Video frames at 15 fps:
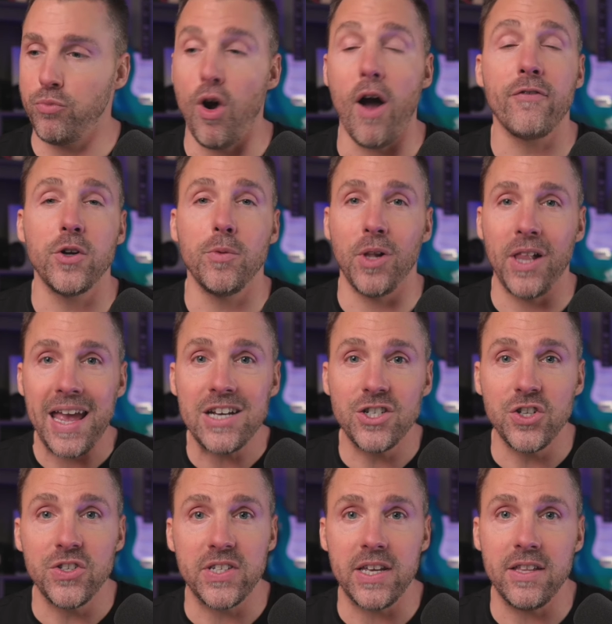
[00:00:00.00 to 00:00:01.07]
profitable
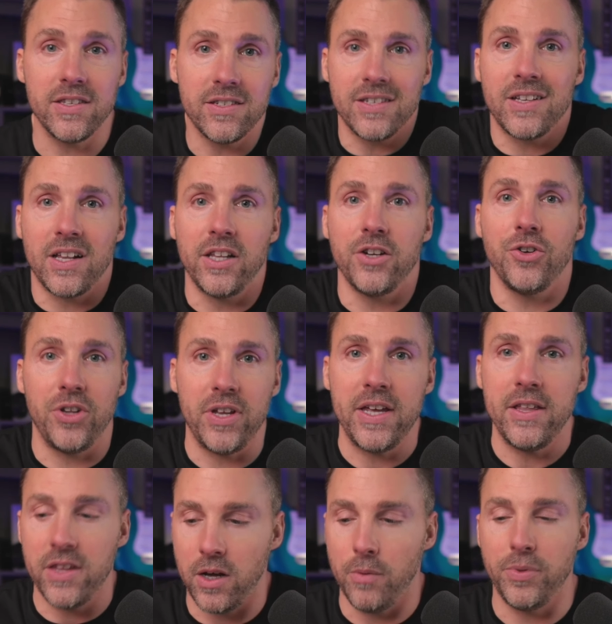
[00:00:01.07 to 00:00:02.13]
agency, this is clearly
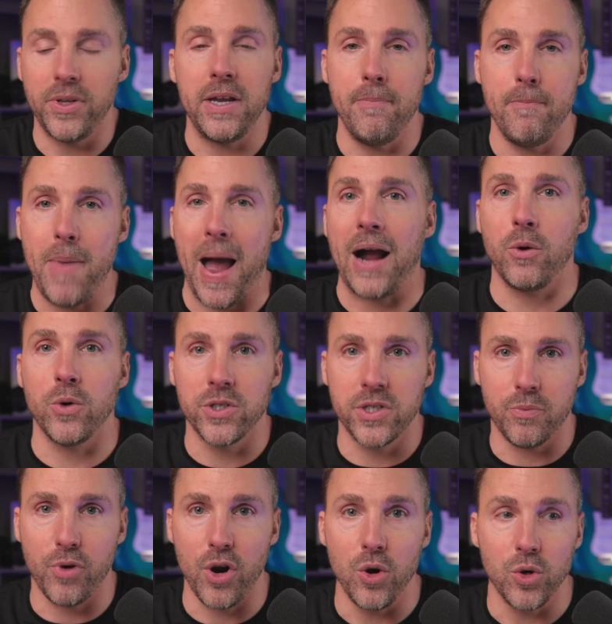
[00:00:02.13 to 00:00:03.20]
the complete backwards
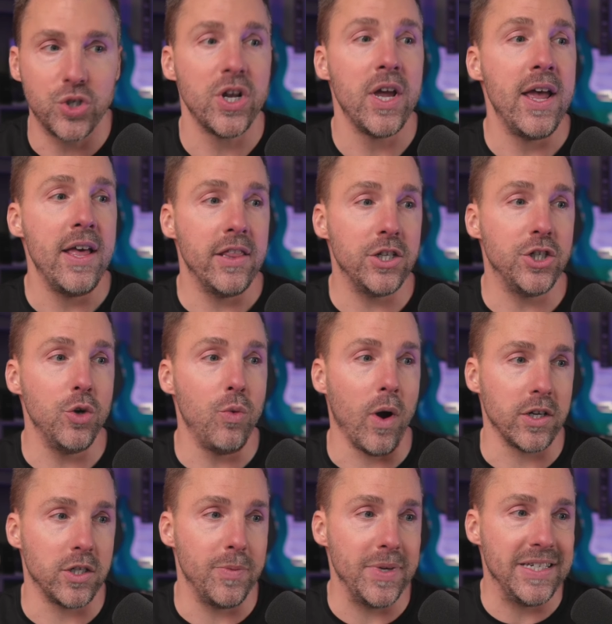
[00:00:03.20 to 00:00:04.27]
approach that you
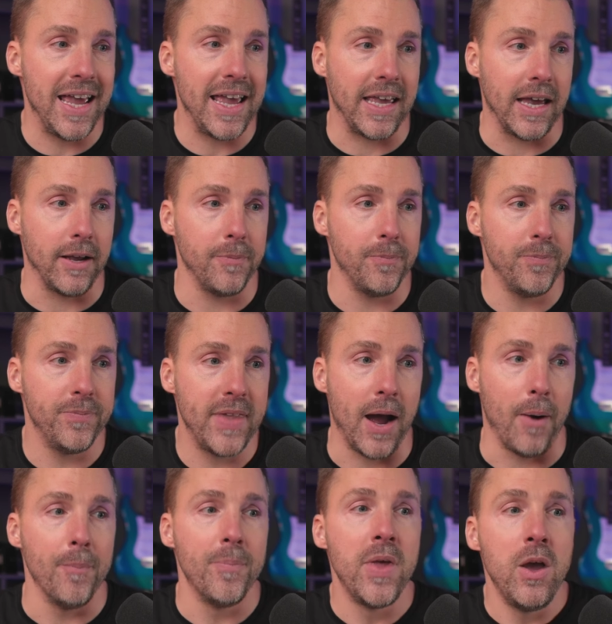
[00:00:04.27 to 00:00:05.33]
want to be taking. Now,
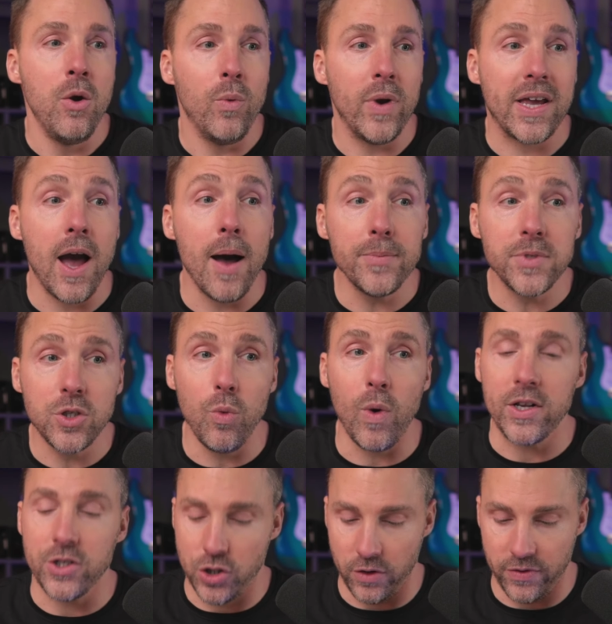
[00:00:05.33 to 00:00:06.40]
when it comes to
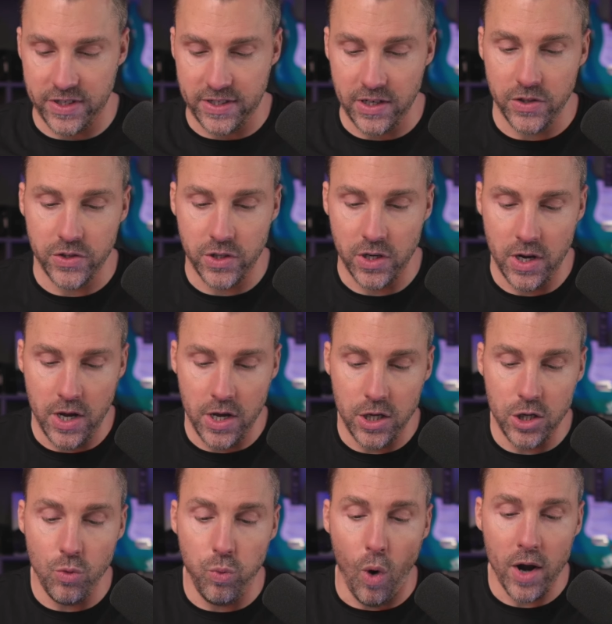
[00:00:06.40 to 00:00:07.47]
what services
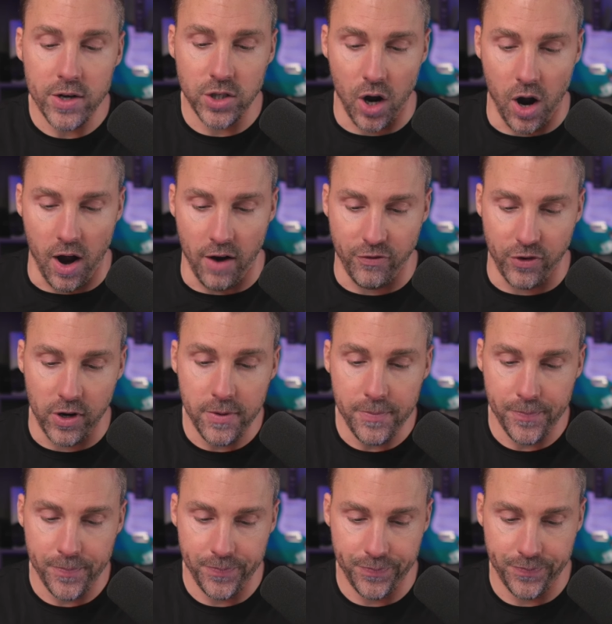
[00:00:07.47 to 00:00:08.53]
you want to offer,
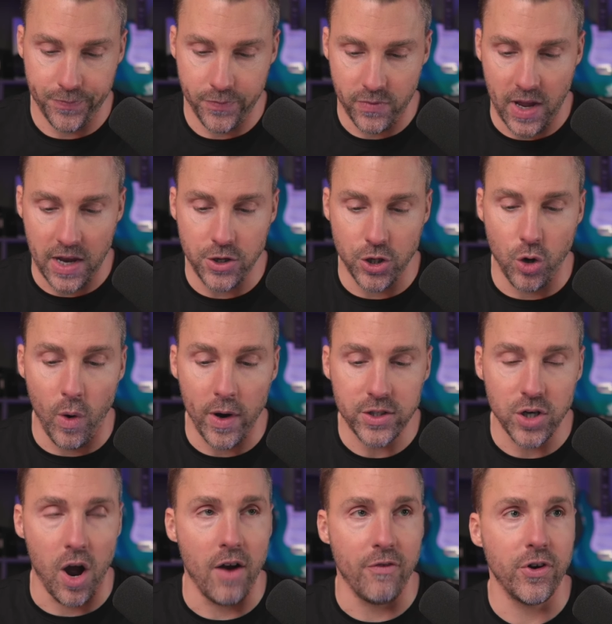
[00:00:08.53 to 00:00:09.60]
and you're going to
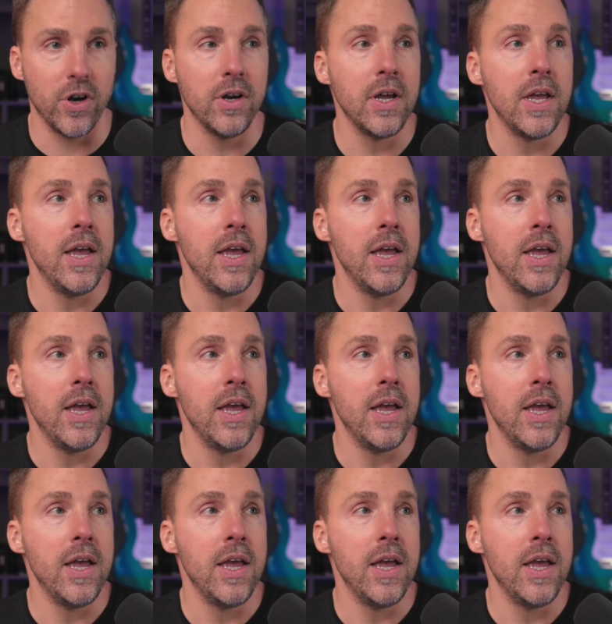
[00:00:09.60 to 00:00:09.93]
offer,